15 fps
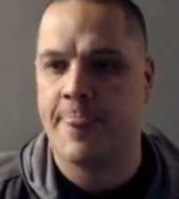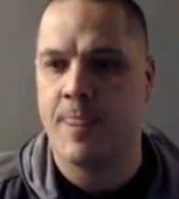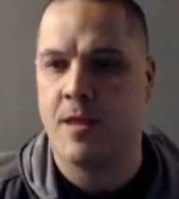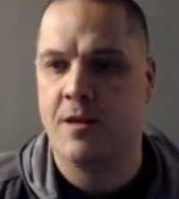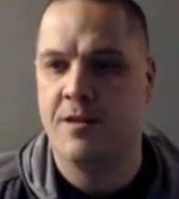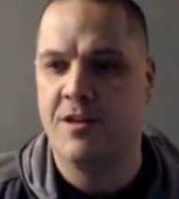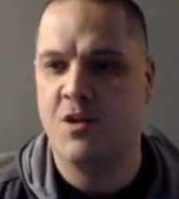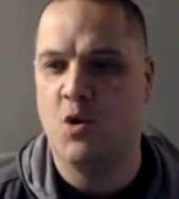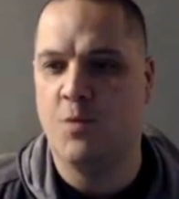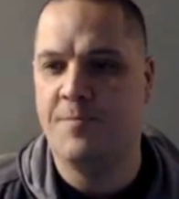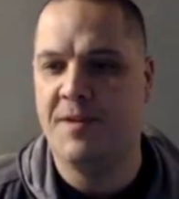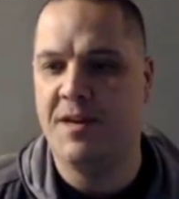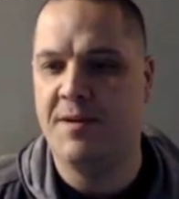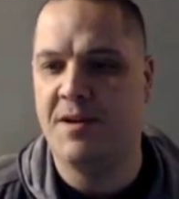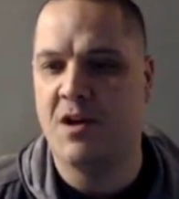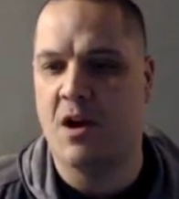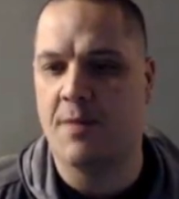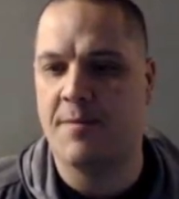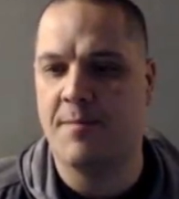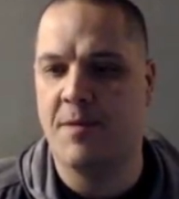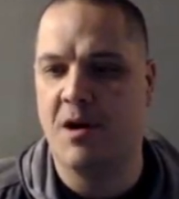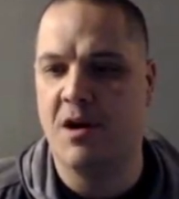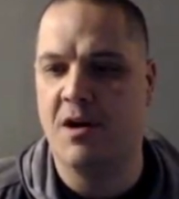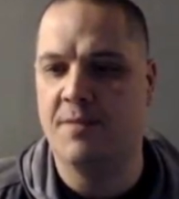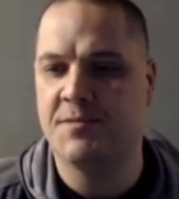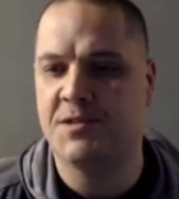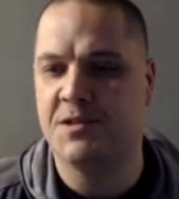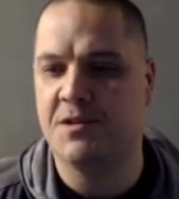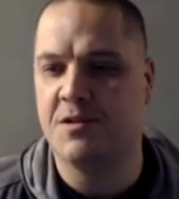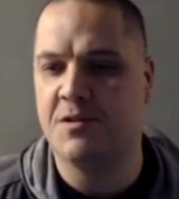The OP carpet bomb.
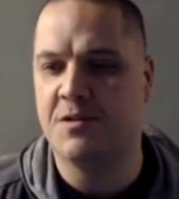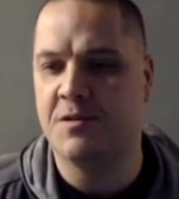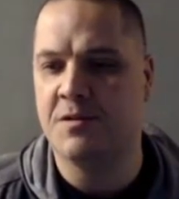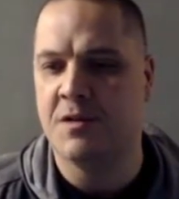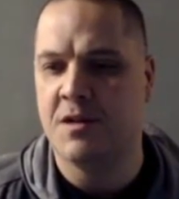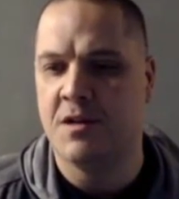So